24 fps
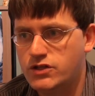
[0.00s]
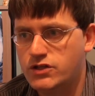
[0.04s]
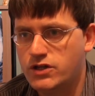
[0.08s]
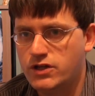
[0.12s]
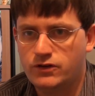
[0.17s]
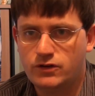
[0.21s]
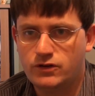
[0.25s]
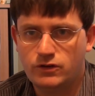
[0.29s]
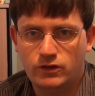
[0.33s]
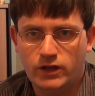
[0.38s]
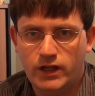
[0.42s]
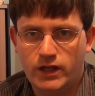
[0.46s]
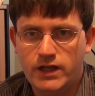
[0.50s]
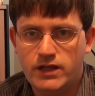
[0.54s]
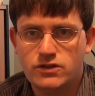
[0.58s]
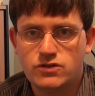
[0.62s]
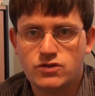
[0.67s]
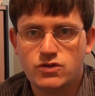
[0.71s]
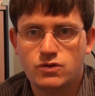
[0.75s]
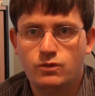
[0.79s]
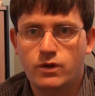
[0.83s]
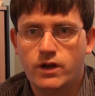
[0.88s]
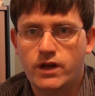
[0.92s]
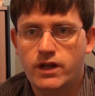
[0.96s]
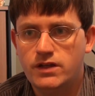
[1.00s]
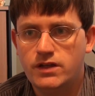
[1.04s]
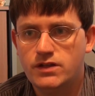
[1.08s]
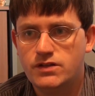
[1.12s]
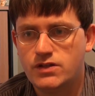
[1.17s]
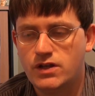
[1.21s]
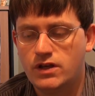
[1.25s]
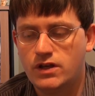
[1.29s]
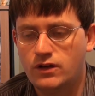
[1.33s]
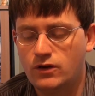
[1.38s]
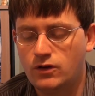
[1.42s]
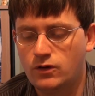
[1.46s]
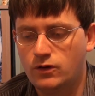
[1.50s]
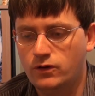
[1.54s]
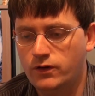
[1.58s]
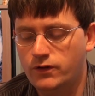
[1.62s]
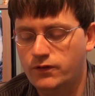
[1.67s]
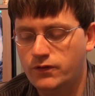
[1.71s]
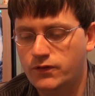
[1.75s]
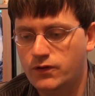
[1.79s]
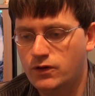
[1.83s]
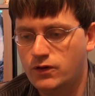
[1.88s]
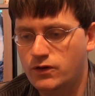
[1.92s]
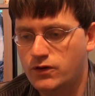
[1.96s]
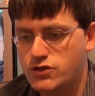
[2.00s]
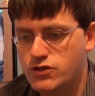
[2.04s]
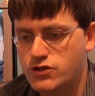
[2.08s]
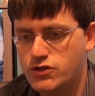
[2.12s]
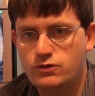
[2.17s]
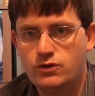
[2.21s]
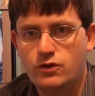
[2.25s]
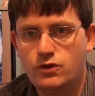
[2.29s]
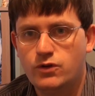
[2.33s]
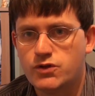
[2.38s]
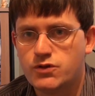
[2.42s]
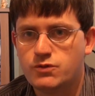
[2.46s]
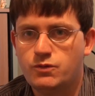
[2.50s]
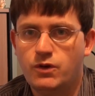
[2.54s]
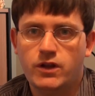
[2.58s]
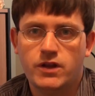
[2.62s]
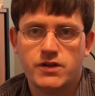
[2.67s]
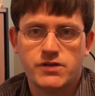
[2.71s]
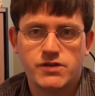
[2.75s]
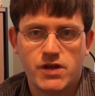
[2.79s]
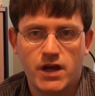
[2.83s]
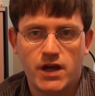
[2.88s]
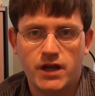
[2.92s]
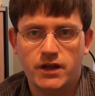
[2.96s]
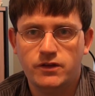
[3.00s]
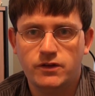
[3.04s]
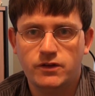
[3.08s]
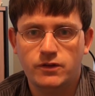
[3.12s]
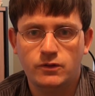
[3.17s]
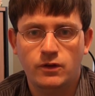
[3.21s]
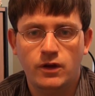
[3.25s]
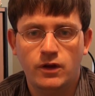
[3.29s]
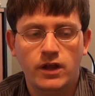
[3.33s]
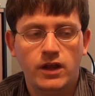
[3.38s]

in their late 20s and early 30s, you know as well as I do,